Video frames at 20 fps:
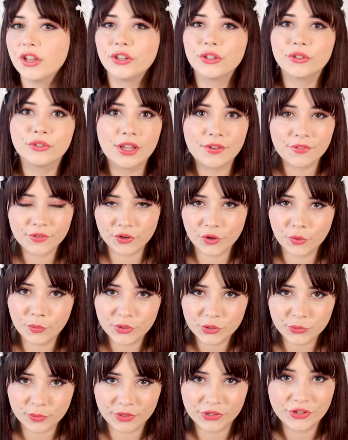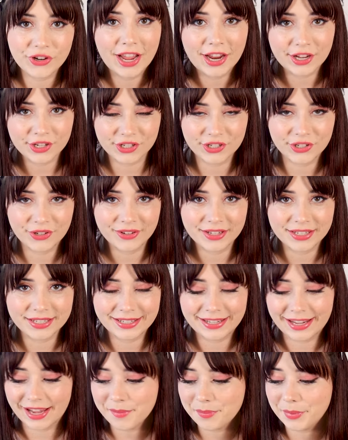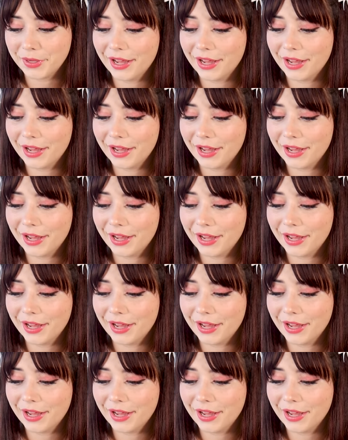you'll never know which one you're actually going to get,